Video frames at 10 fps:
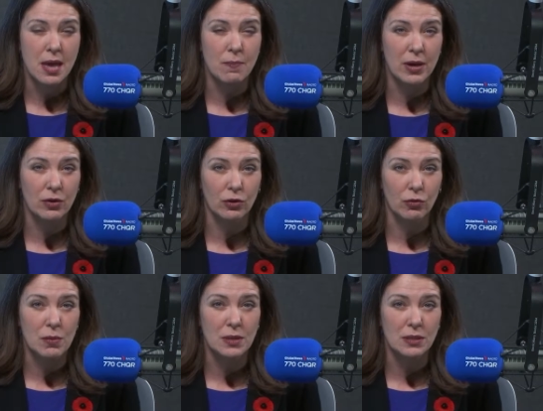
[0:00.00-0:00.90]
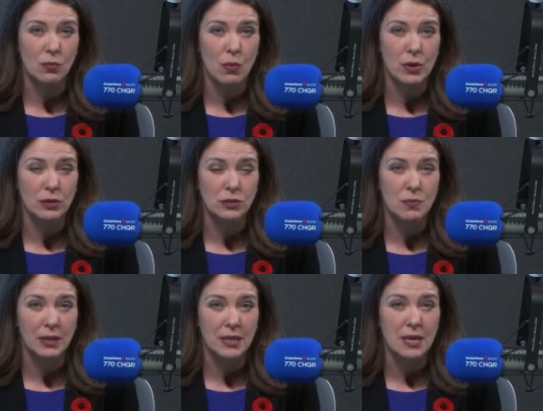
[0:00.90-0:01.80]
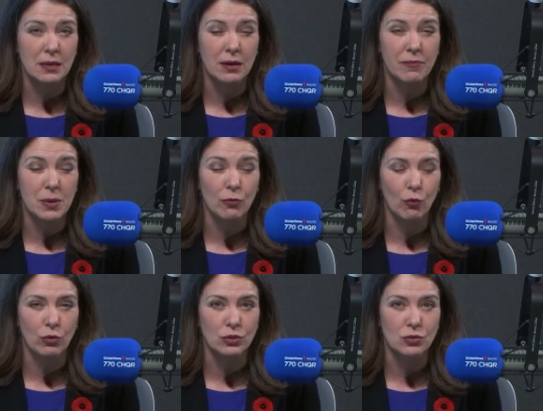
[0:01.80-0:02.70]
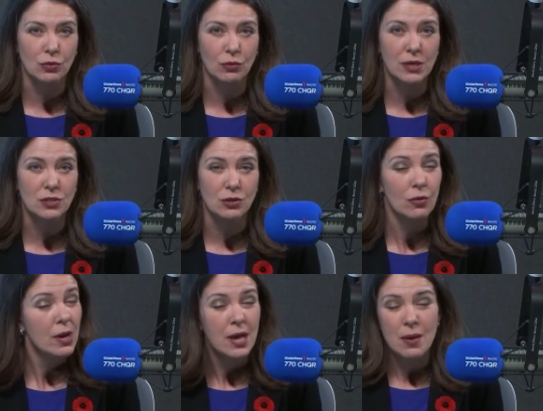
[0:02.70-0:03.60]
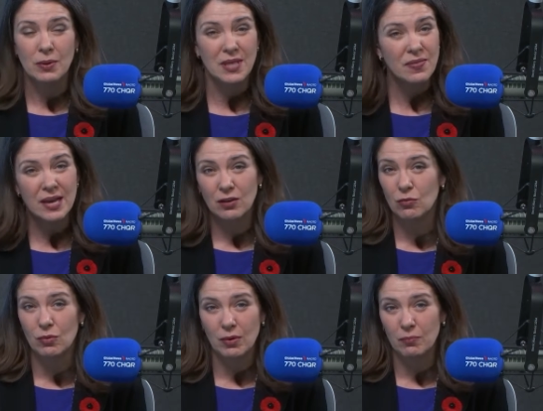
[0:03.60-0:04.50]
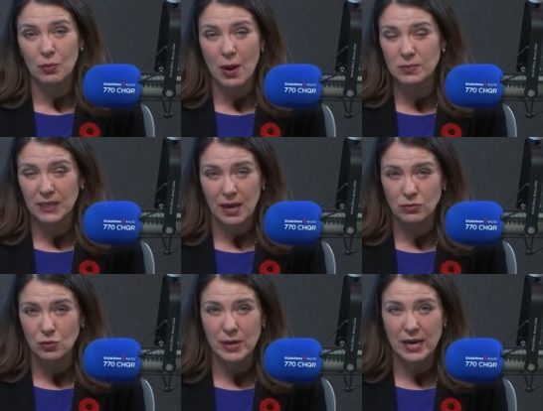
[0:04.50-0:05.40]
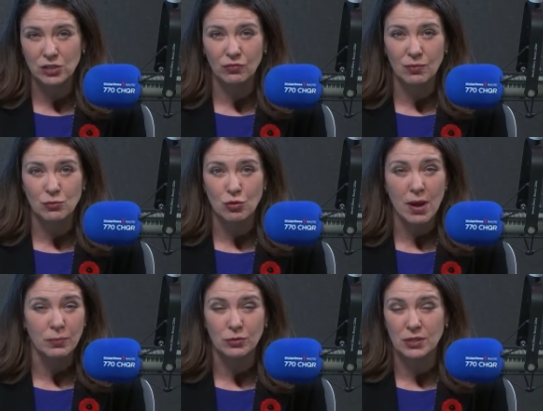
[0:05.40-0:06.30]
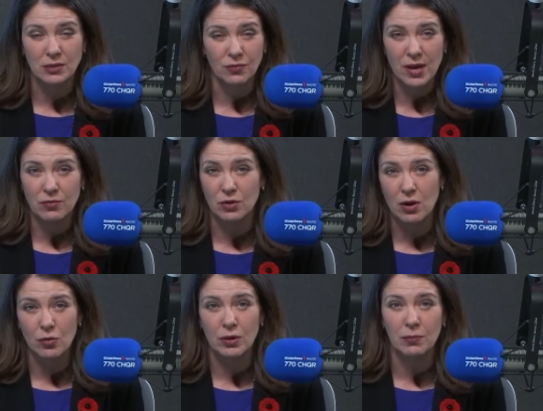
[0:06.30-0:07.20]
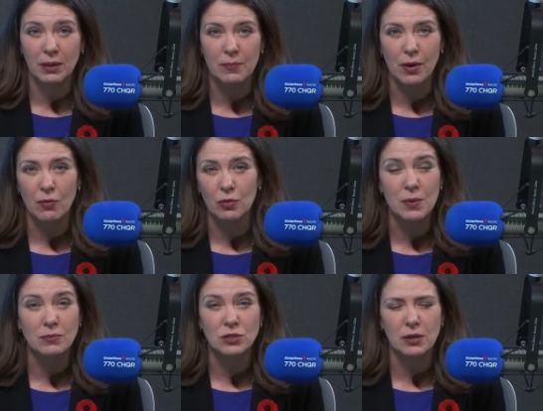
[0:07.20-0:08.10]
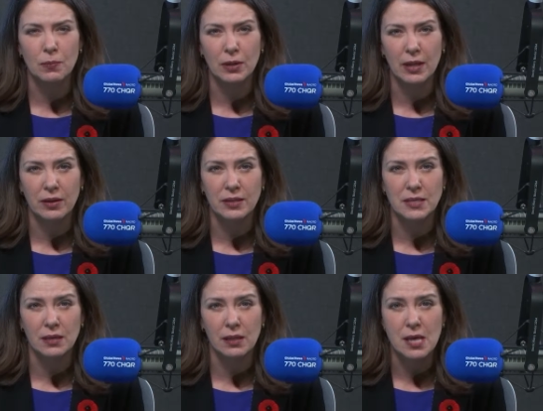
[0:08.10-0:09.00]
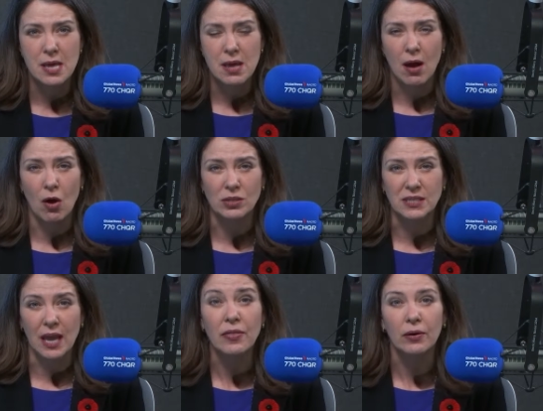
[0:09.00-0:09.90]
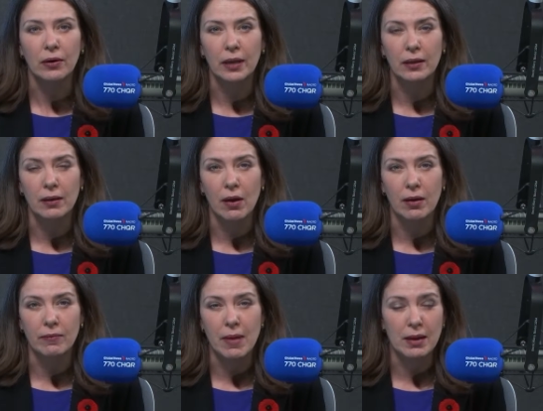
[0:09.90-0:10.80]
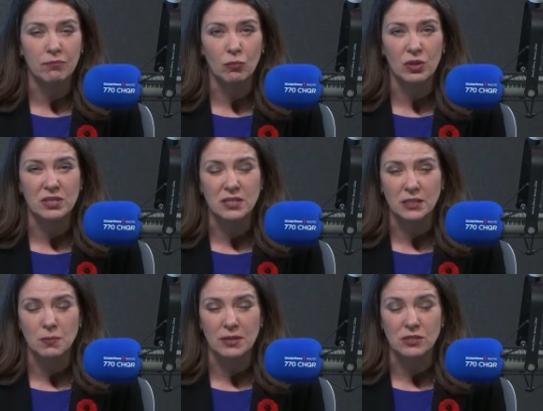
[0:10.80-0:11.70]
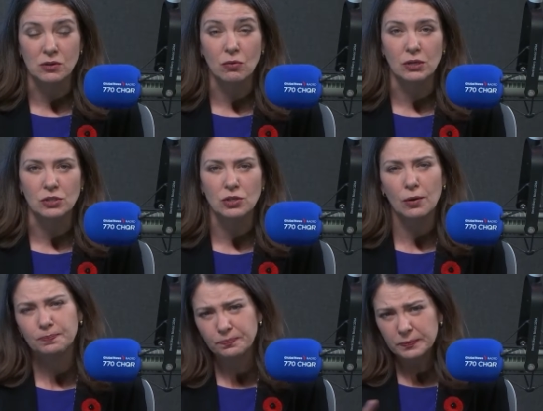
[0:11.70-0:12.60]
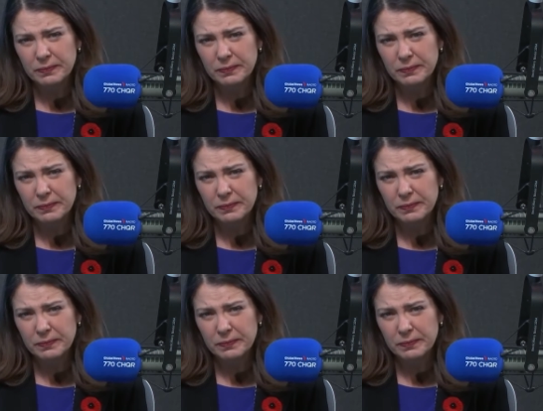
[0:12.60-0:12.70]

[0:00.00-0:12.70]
a better agreement than what we ultimately ended up being forced to agree to. But then that could re- uh, prompt a counter reaction from Trump, who says, "Fine, if you're not going to play ball with me, I'm just going to pull out of the deal mm. altogether," and uh, and with a six months notice. So